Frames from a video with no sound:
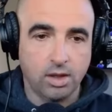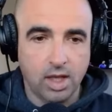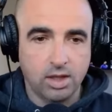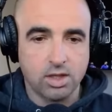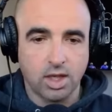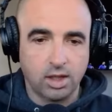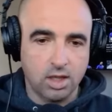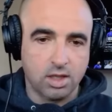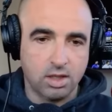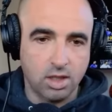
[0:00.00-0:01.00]
get this like
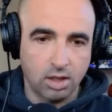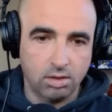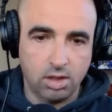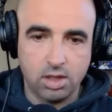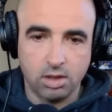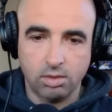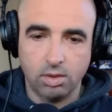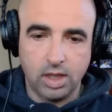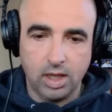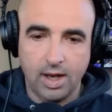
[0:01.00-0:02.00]
this until
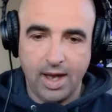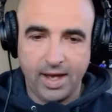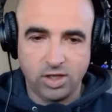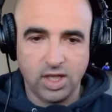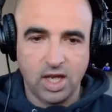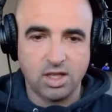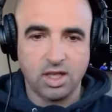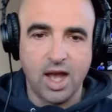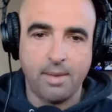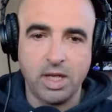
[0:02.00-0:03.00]
we actually get into
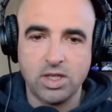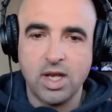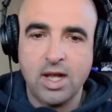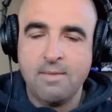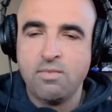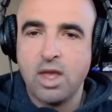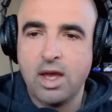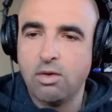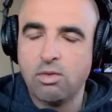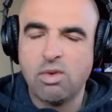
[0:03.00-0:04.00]
the comments.
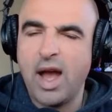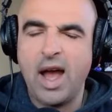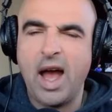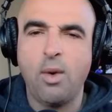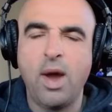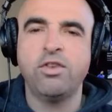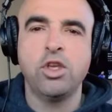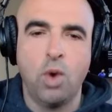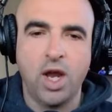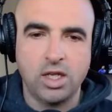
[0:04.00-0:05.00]
However
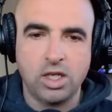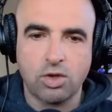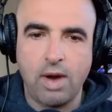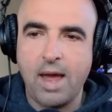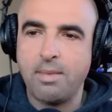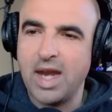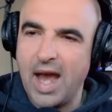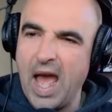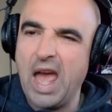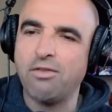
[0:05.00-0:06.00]
you want to describe it,
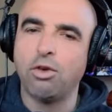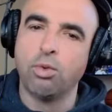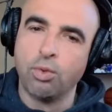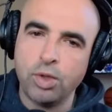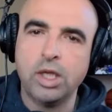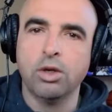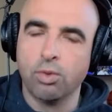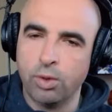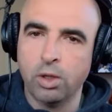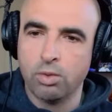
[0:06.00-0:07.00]
I have a real
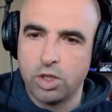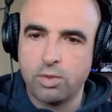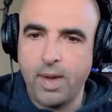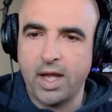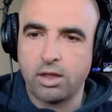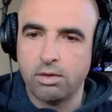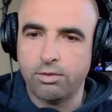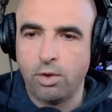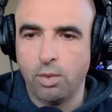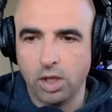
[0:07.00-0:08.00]
respect
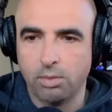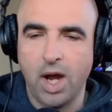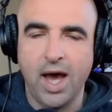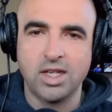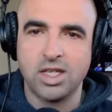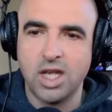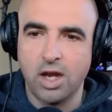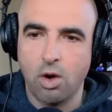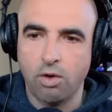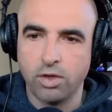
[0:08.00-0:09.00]
for what LeBron has
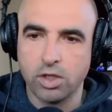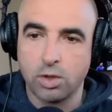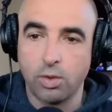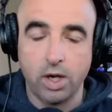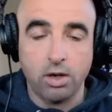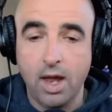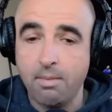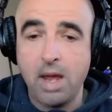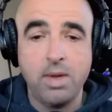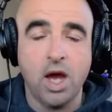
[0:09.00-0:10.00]
done over his career,
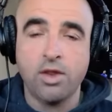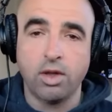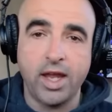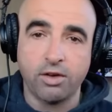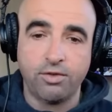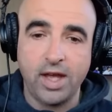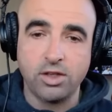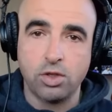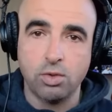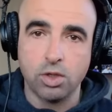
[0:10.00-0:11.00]
and maybe other Laker
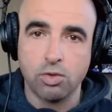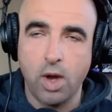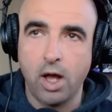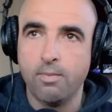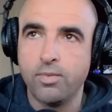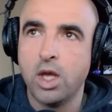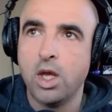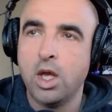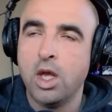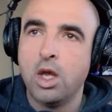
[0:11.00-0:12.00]
fans do as well.
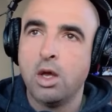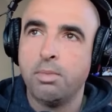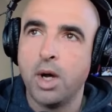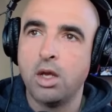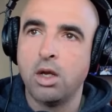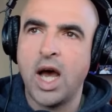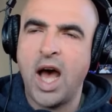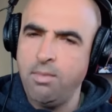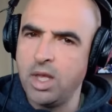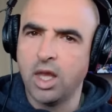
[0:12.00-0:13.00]
But
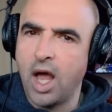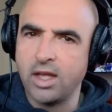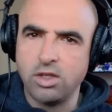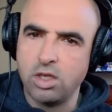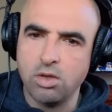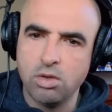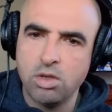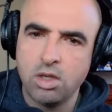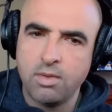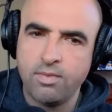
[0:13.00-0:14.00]
I'd be lying to
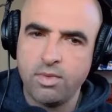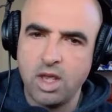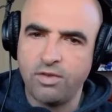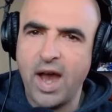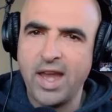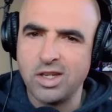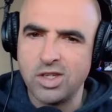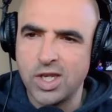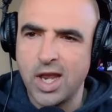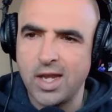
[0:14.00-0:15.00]
you if I
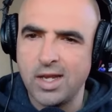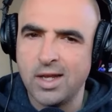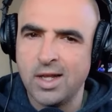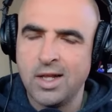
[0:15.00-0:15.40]
didn't say,